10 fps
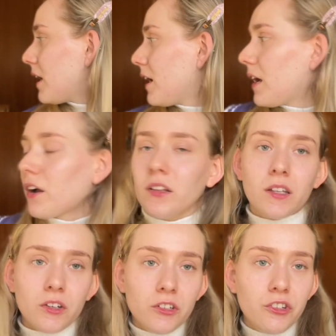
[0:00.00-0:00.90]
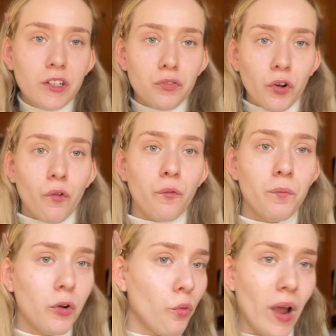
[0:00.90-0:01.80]
I got the good genes from
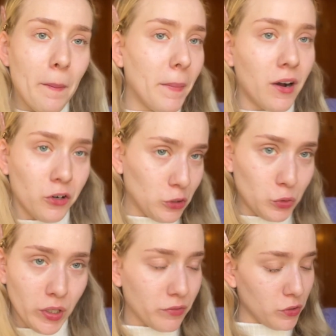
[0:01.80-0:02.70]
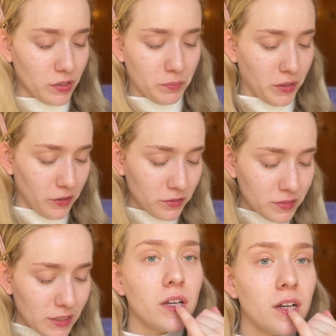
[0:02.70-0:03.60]
grandma or whoever's up there.
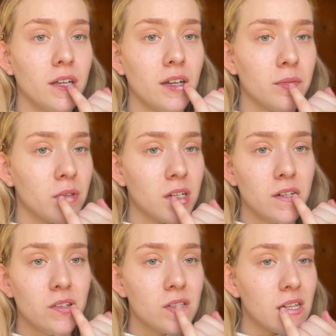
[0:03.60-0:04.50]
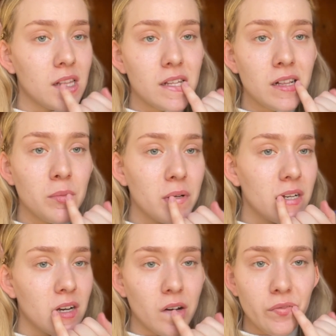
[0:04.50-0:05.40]
I am going to use a little bit
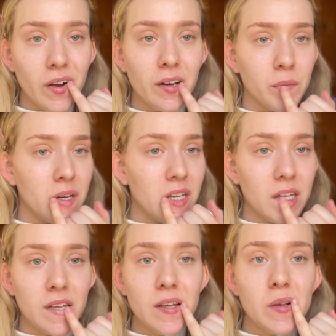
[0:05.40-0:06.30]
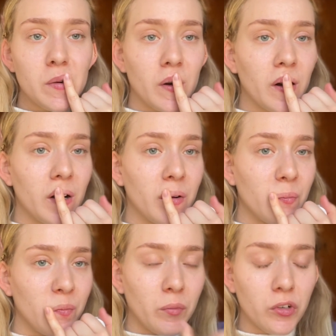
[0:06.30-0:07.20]
of vitamin E
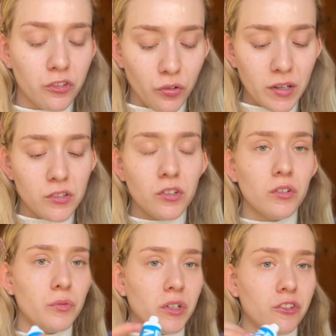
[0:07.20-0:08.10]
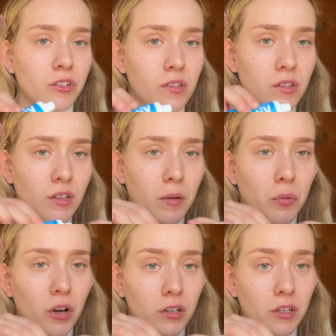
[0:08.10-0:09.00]
moisturizer, which is a
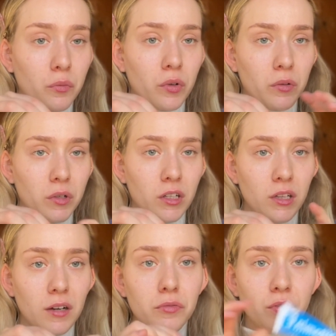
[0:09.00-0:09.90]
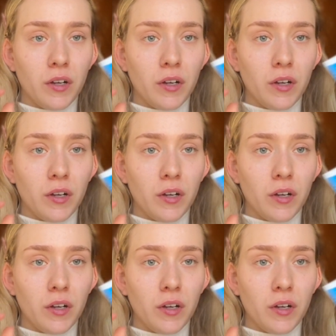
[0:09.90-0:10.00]
product I really, really love.